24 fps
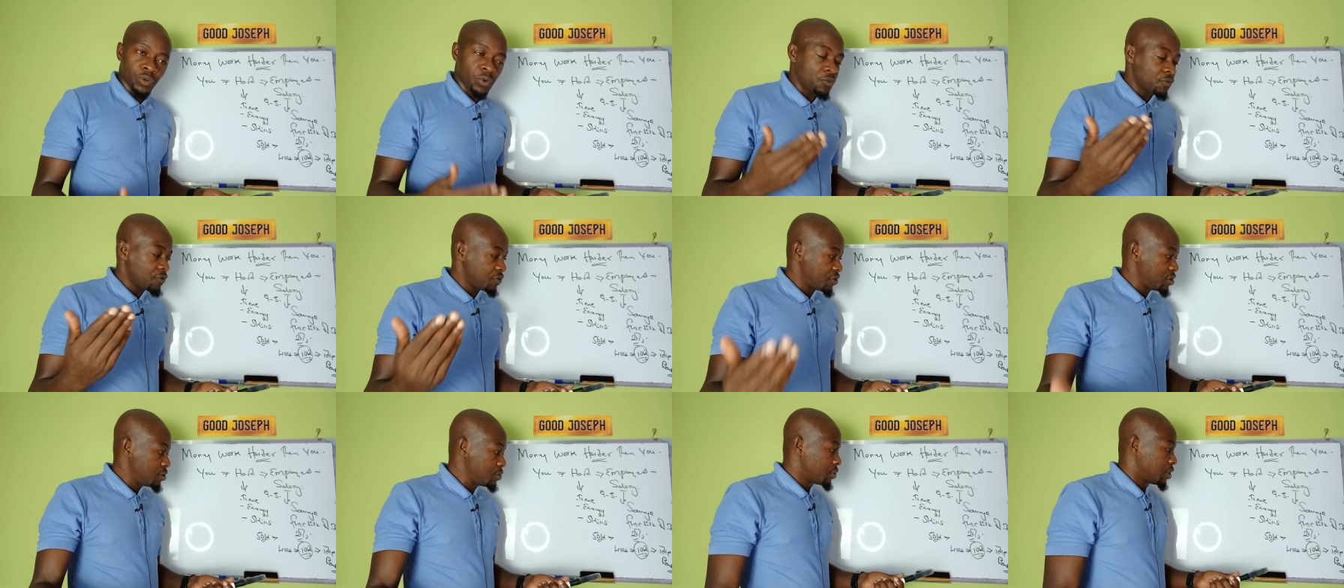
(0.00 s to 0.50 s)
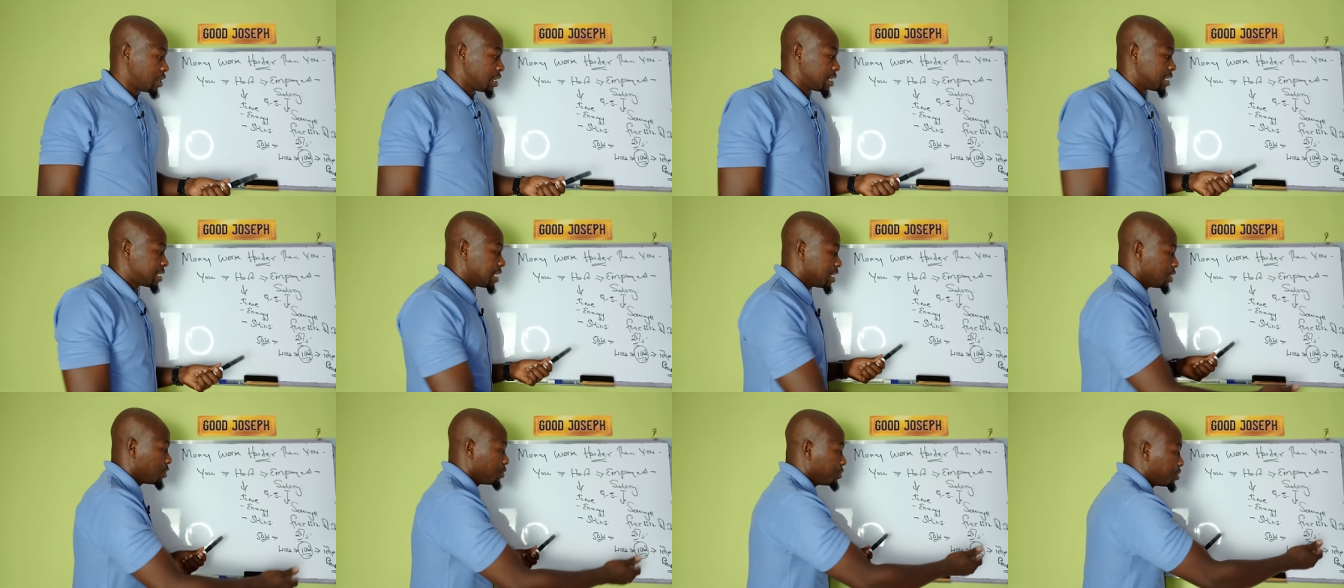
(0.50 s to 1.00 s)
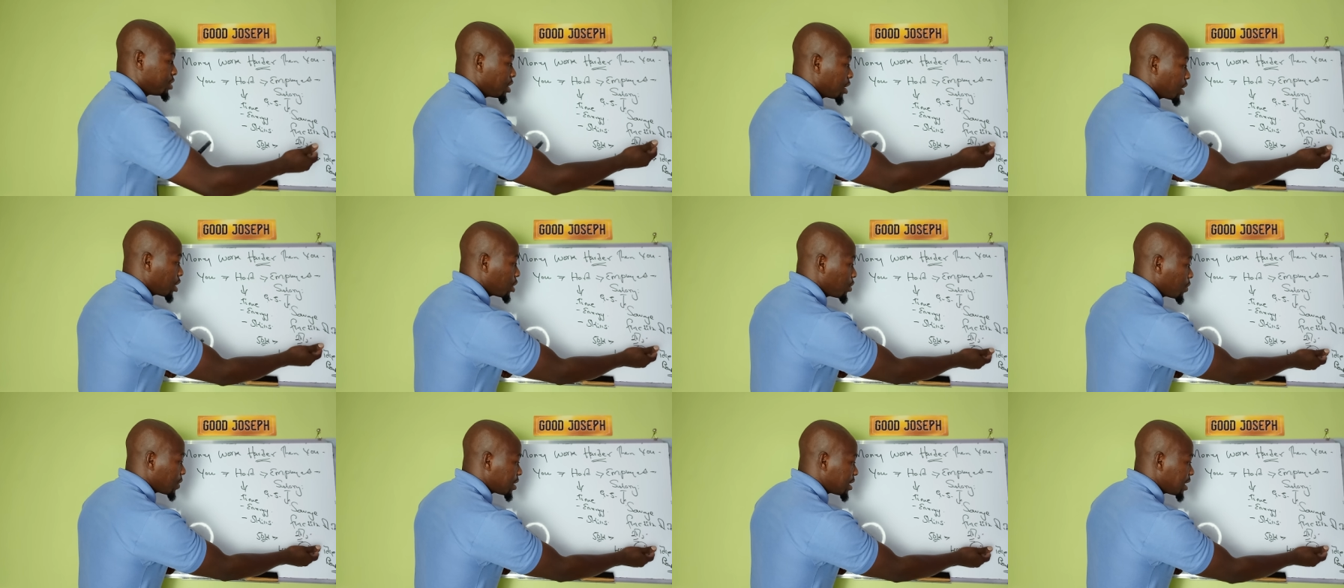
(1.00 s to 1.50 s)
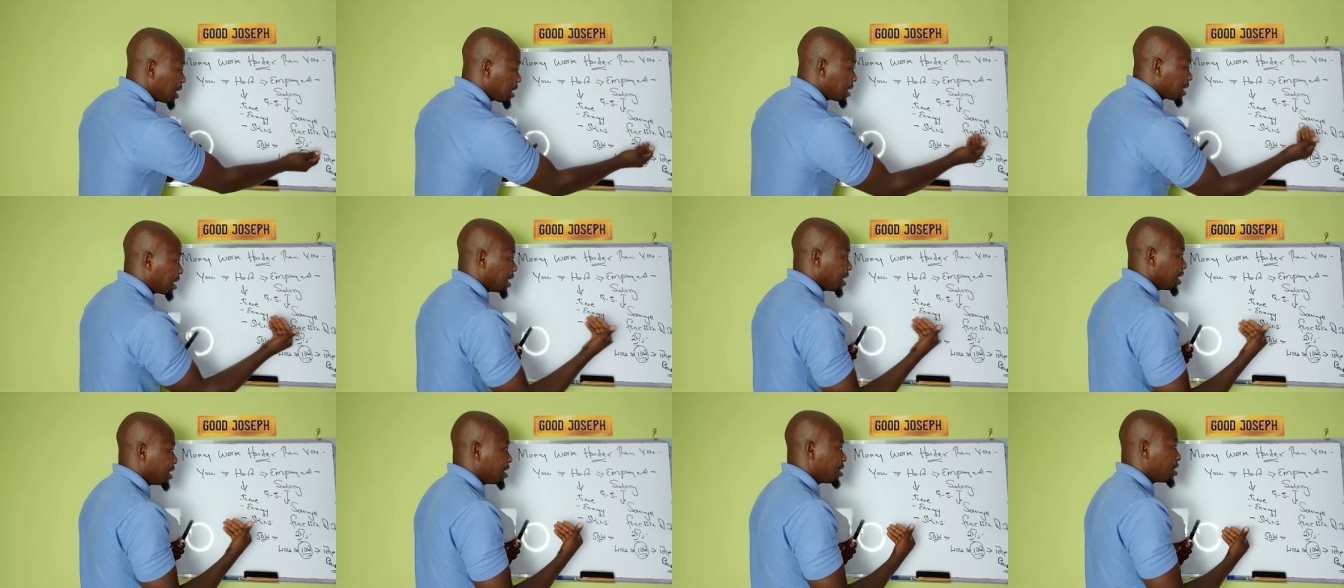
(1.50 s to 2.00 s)
of you. See, you take your
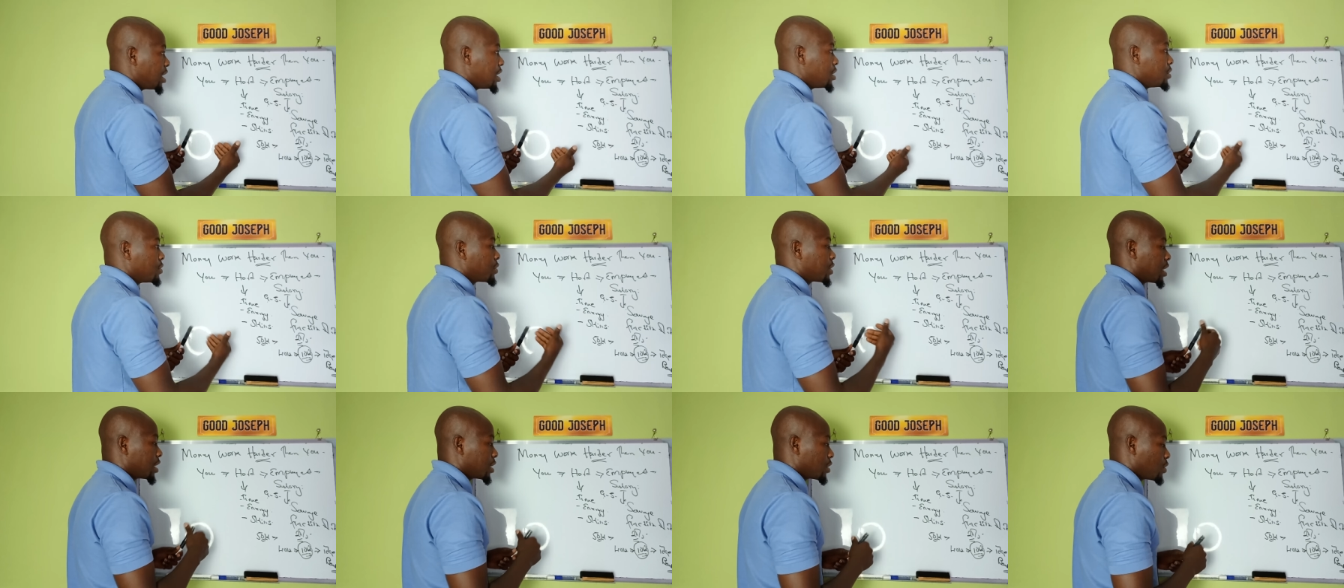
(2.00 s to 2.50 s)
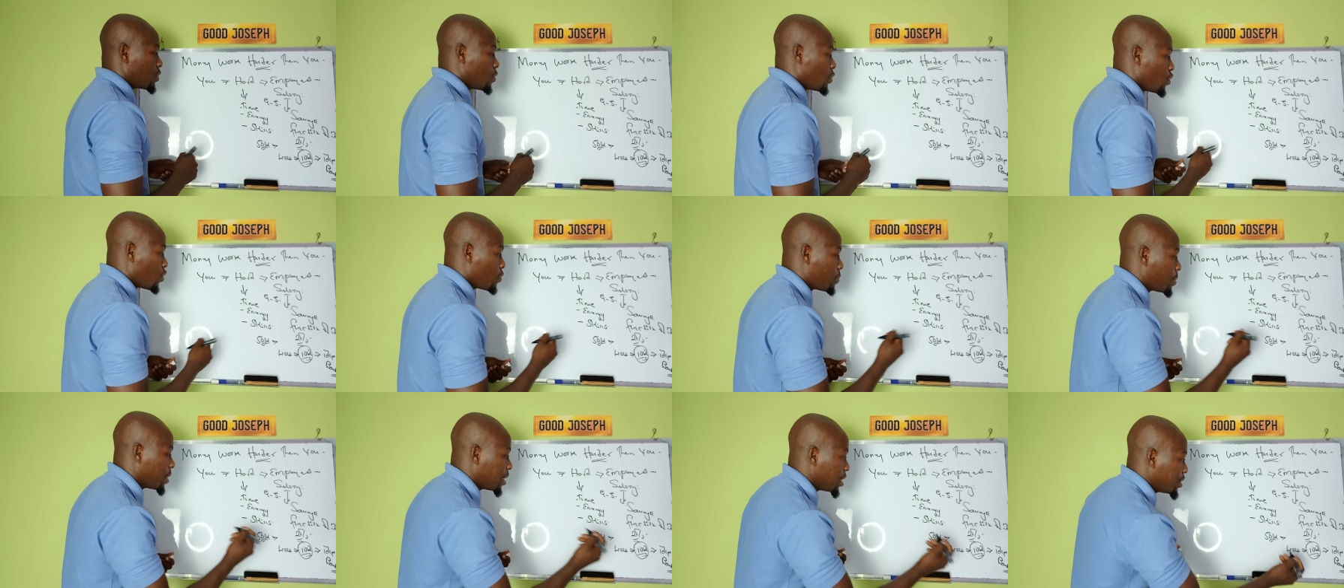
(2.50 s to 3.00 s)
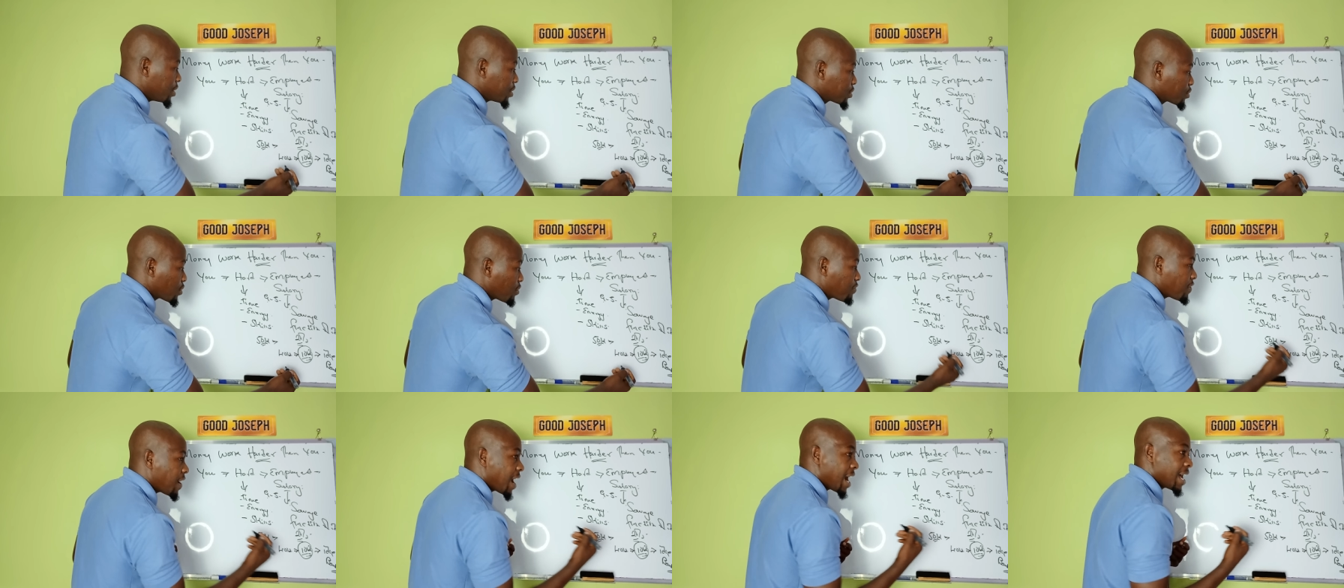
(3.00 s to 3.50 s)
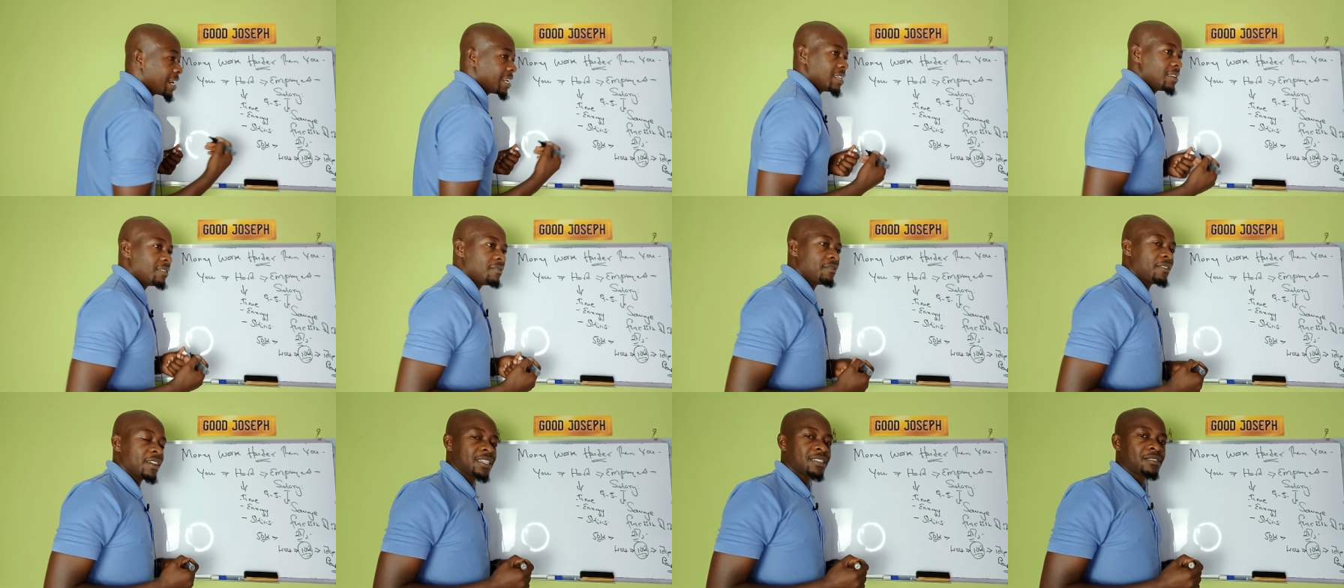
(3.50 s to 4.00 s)
10K and you can go open yourself an
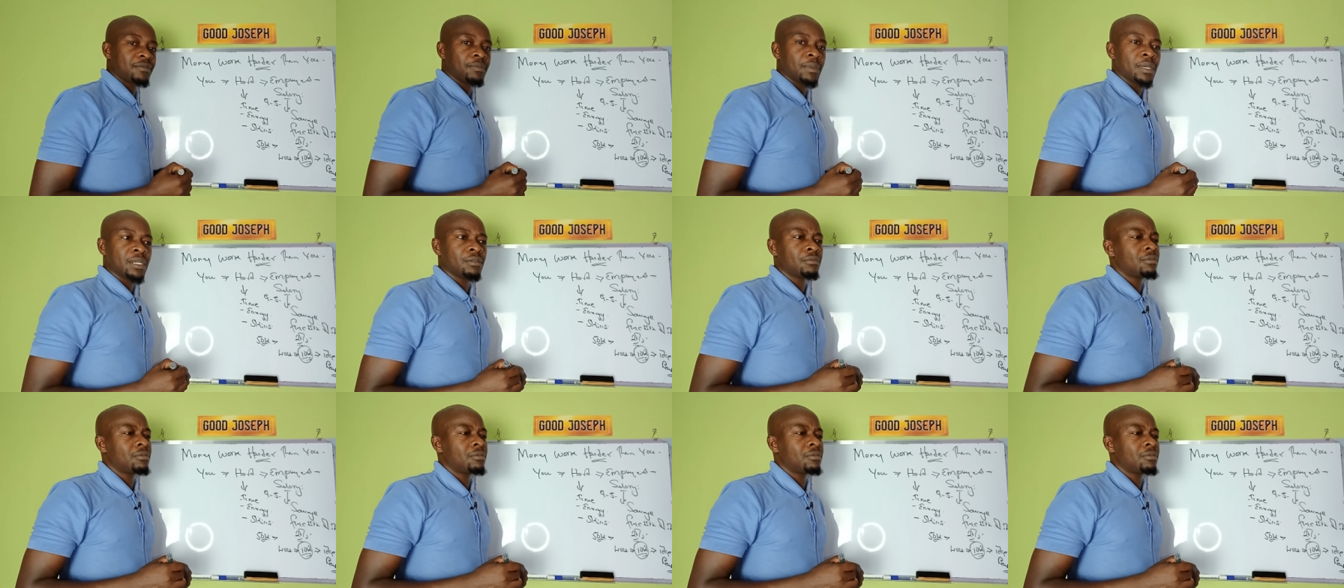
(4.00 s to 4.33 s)
investment.